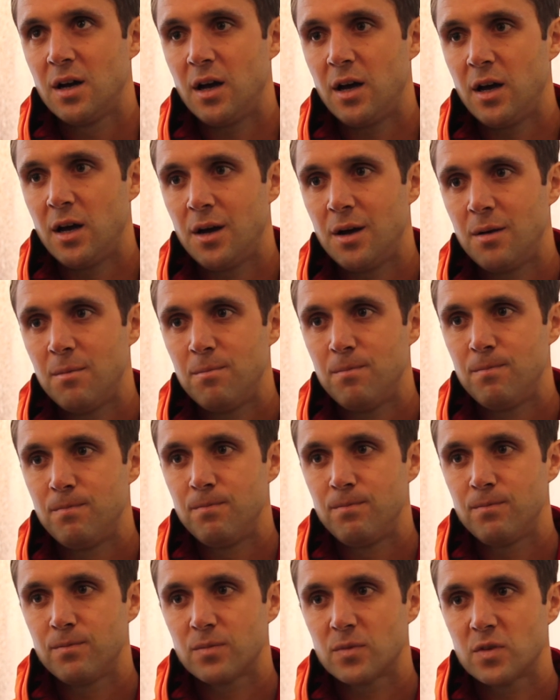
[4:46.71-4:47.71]

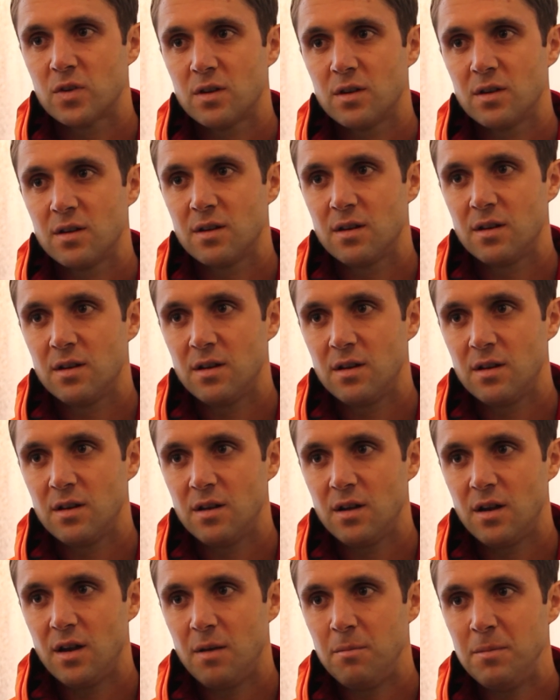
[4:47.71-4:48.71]

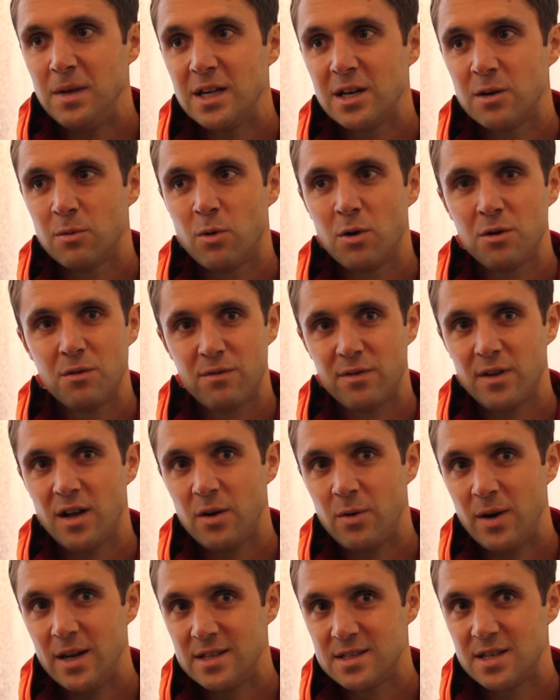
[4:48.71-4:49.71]
a Mika 1
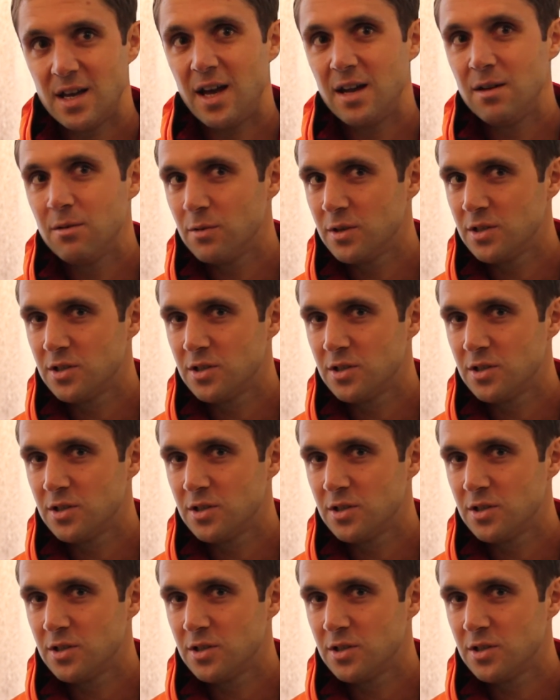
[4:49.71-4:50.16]
flyweight tent,